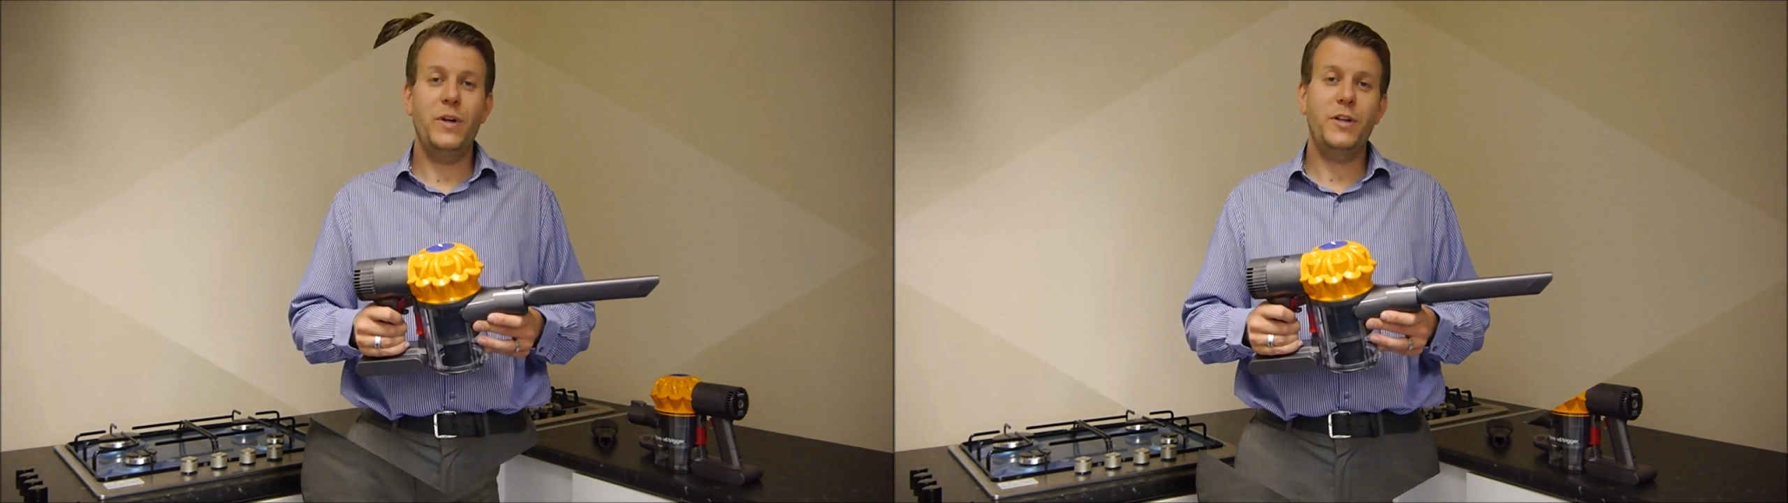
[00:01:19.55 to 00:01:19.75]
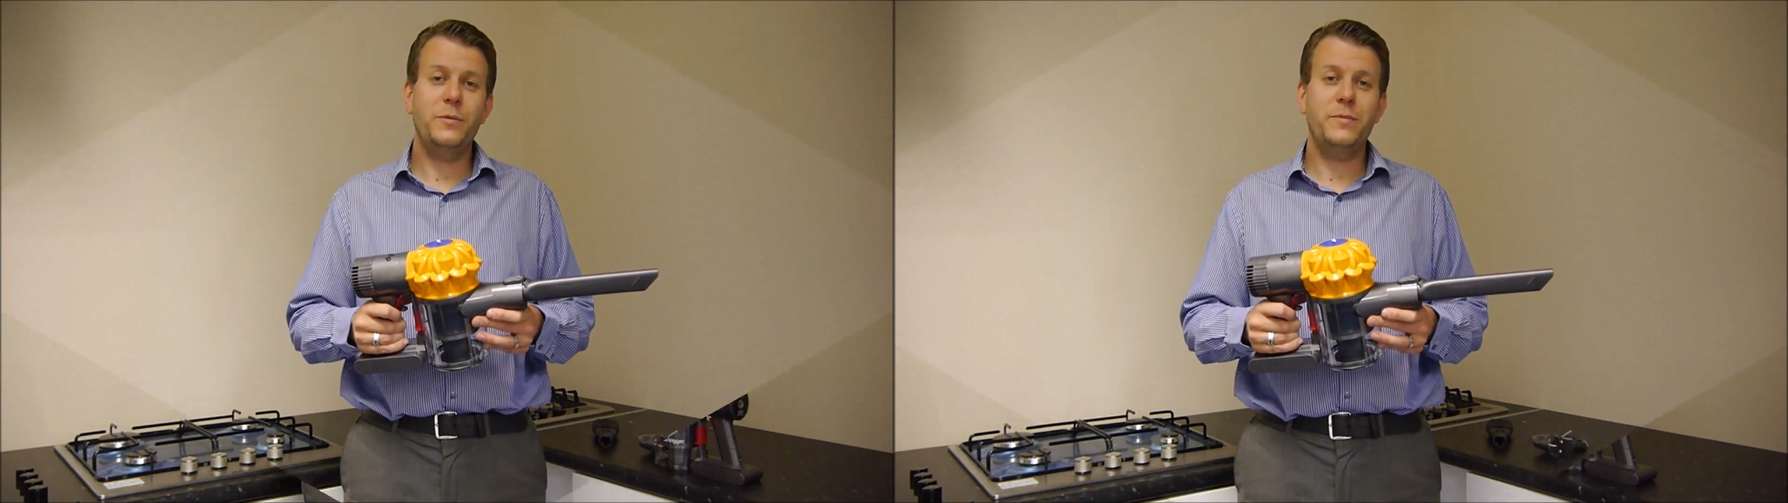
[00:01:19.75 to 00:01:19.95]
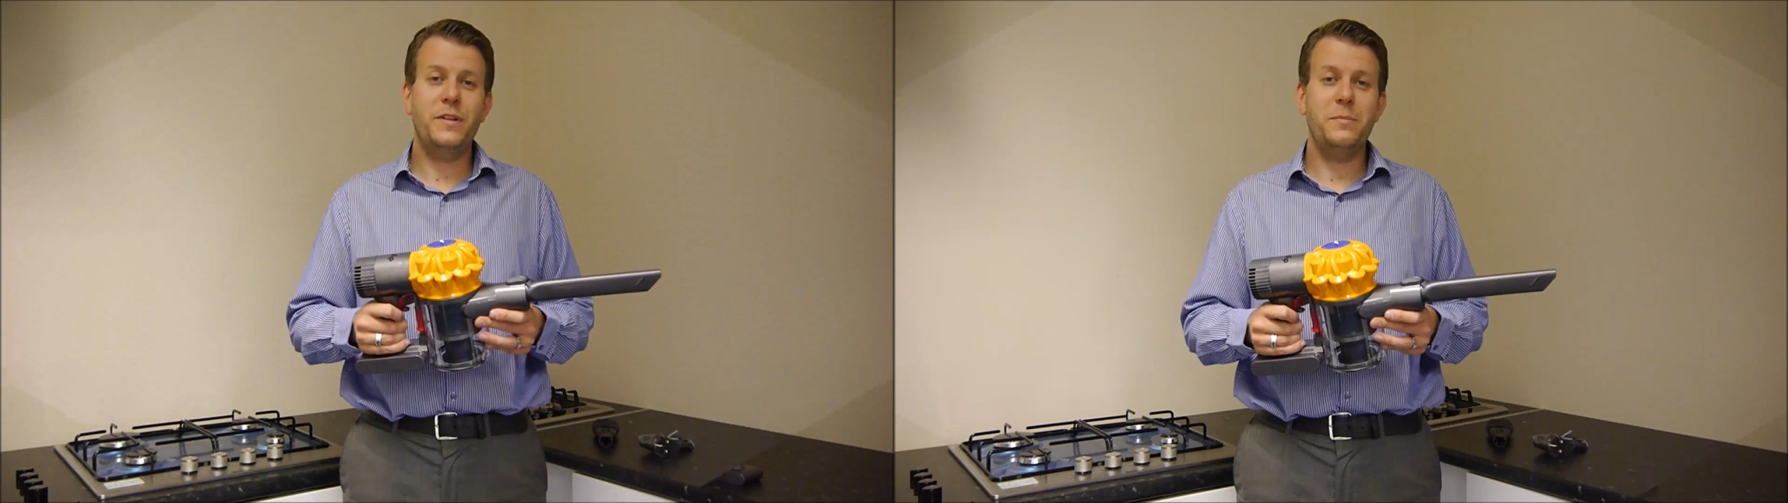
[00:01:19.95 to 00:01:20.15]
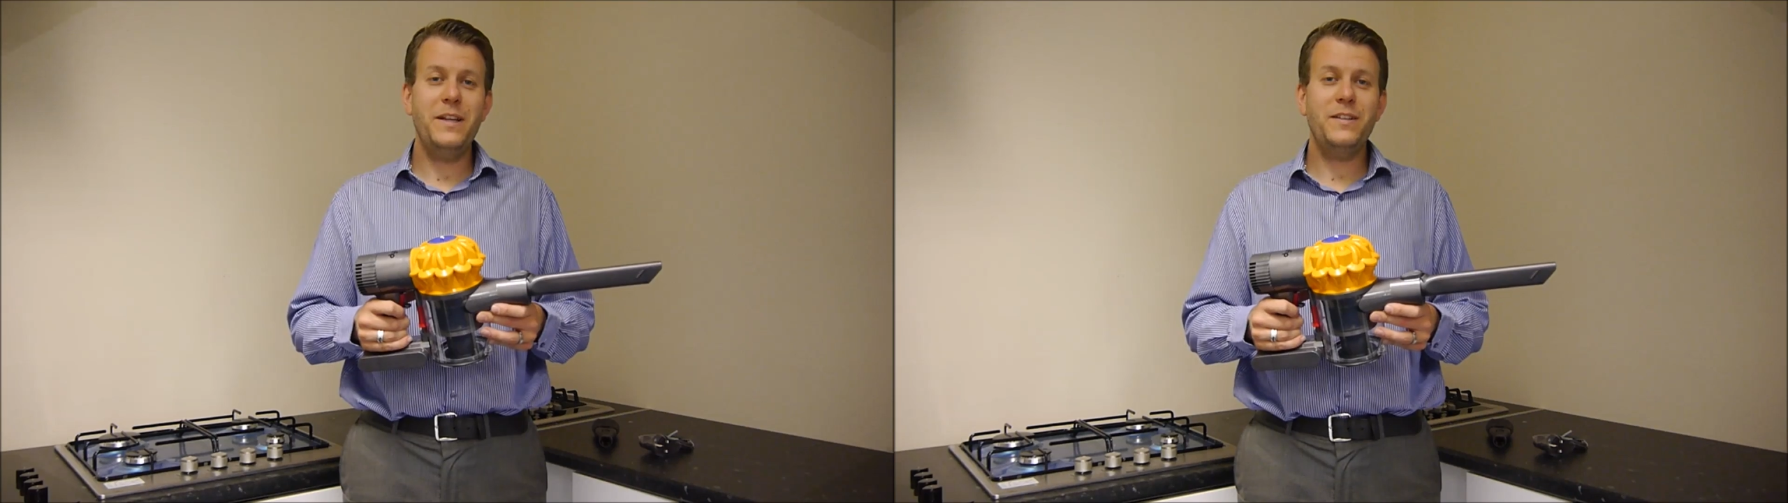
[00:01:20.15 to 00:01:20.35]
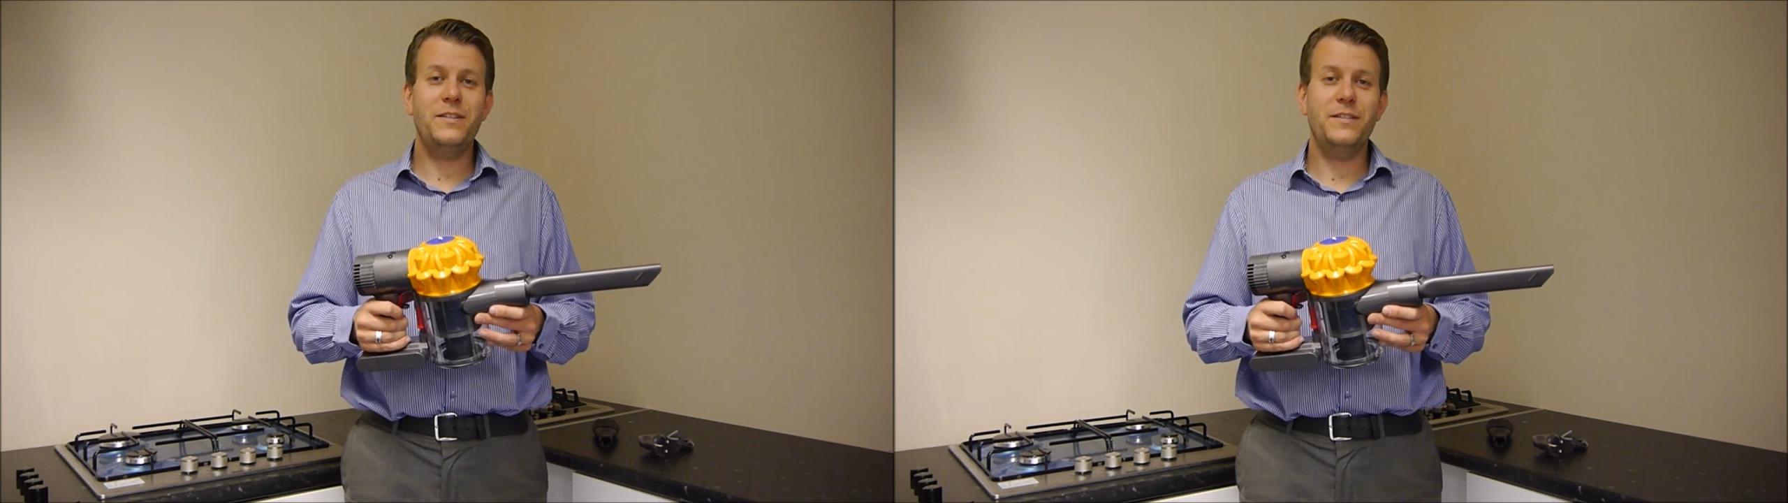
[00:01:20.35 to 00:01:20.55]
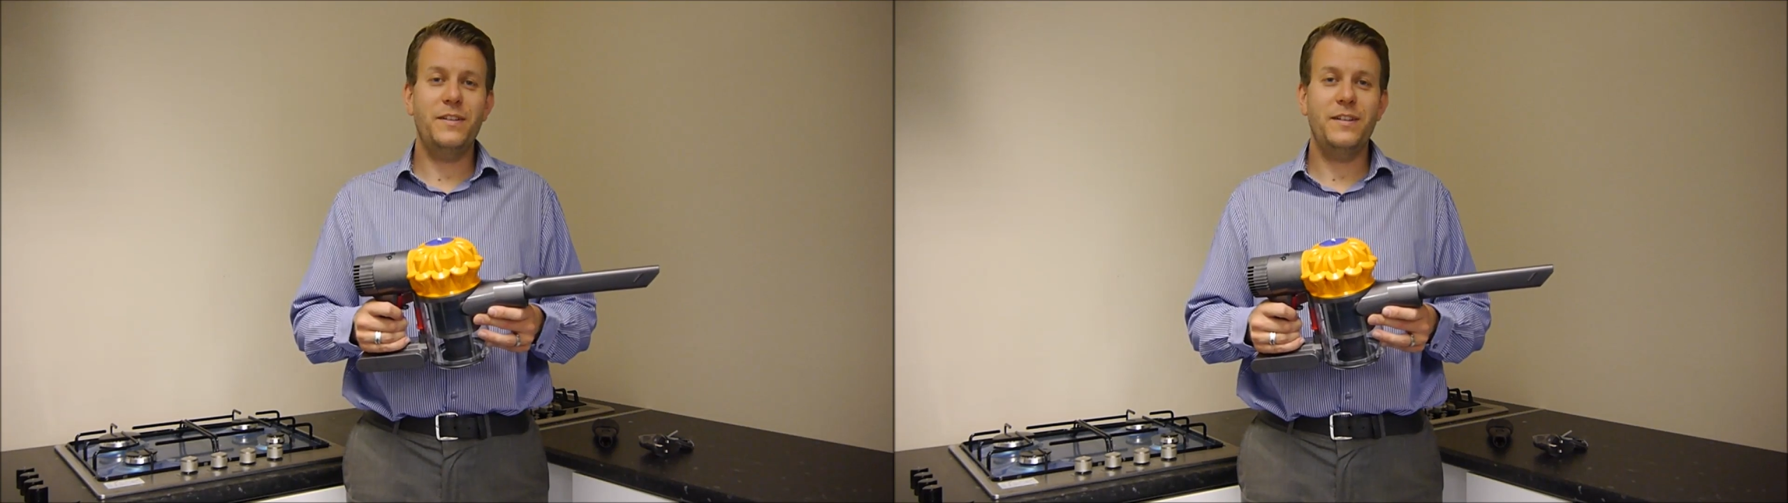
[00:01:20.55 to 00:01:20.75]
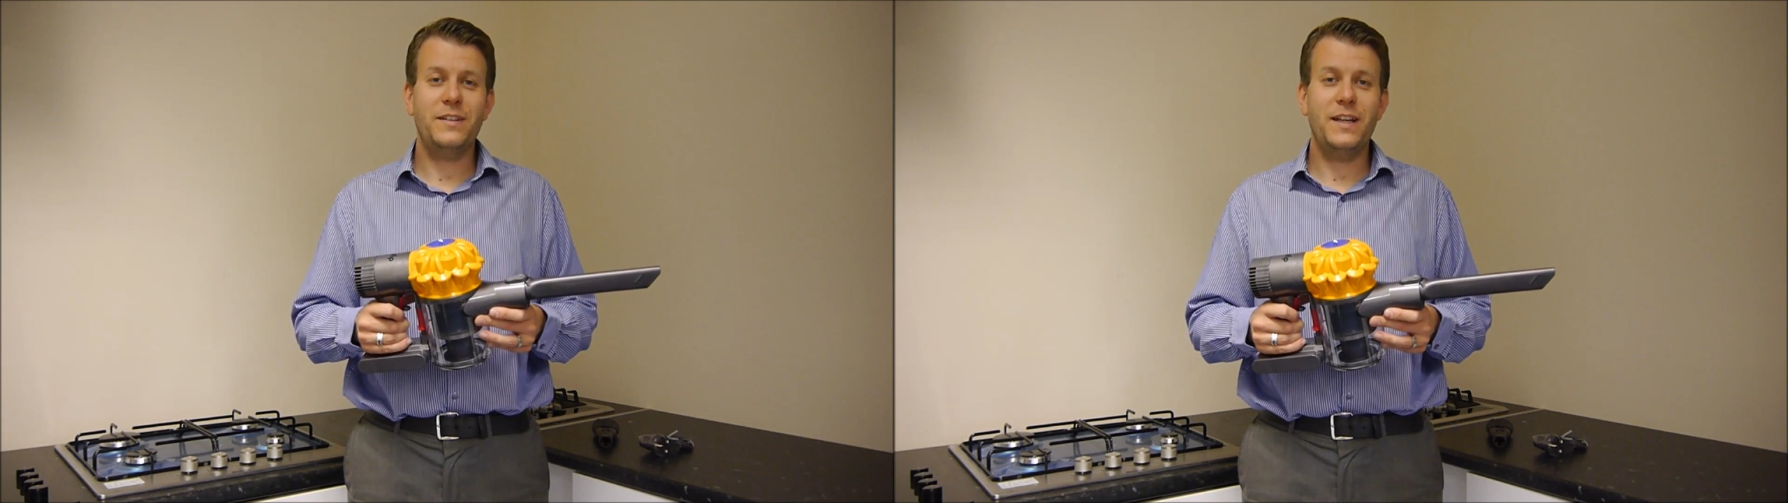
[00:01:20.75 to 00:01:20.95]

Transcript: When it comes to the maintenance of this